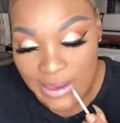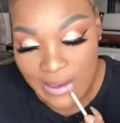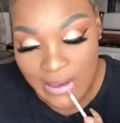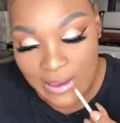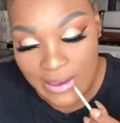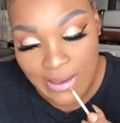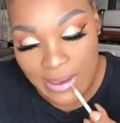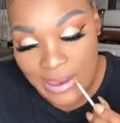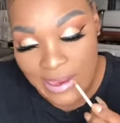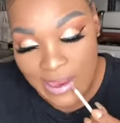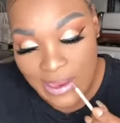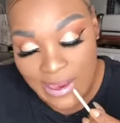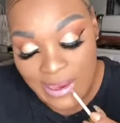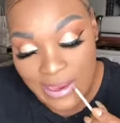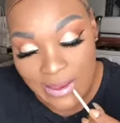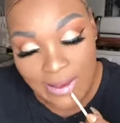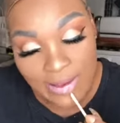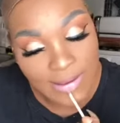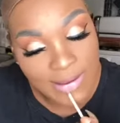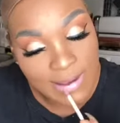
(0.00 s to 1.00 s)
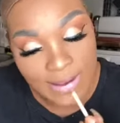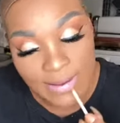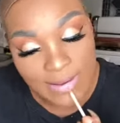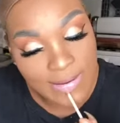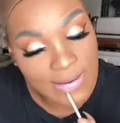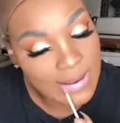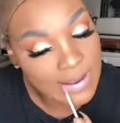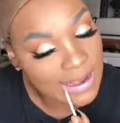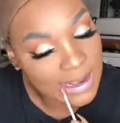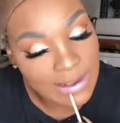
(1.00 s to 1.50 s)
and it's actually like
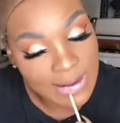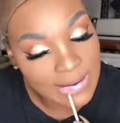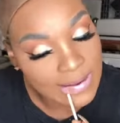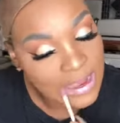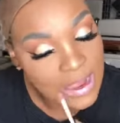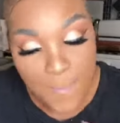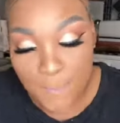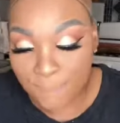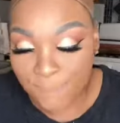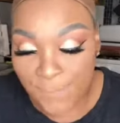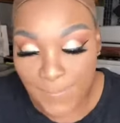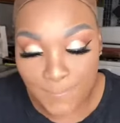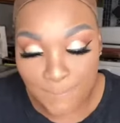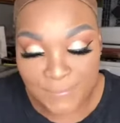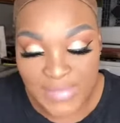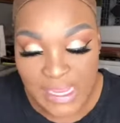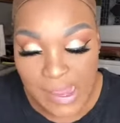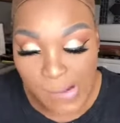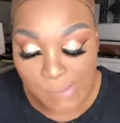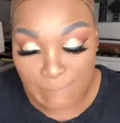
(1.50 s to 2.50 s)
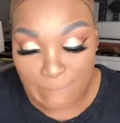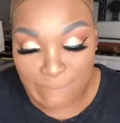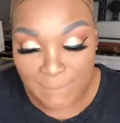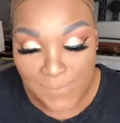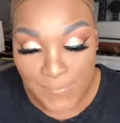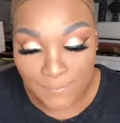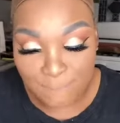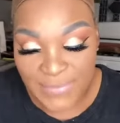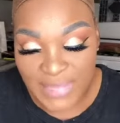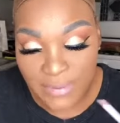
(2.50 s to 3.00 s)
a light lilac
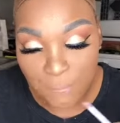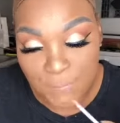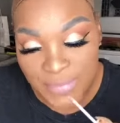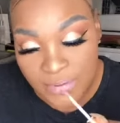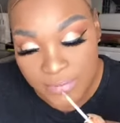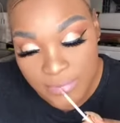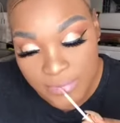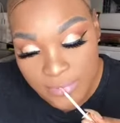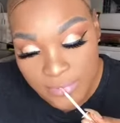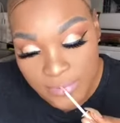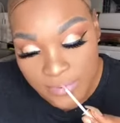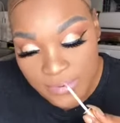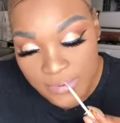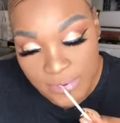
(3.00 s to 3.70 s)
purple